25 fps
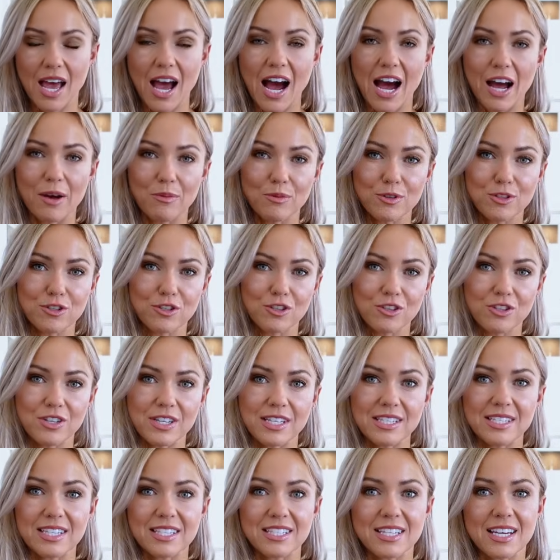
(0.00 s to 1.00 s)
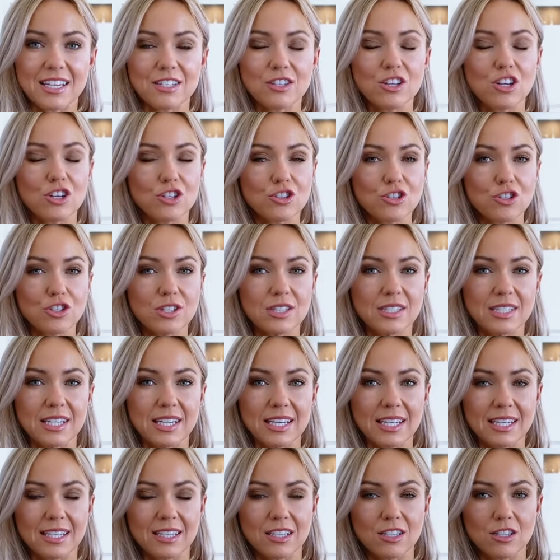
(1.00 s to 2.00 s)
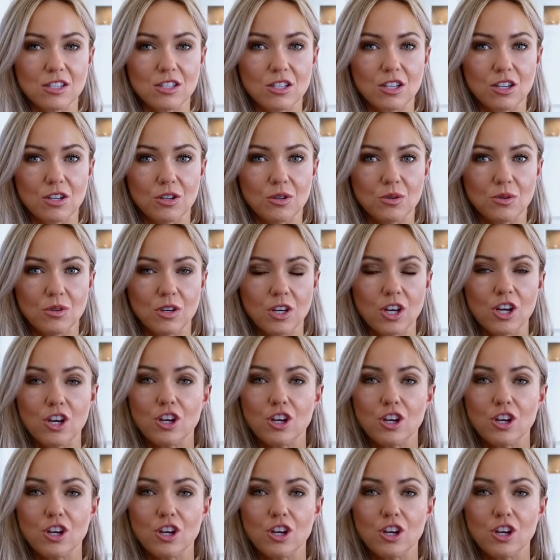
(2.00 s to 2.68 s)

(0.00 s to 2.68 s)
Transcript: I would certainly suggest just taking it slow,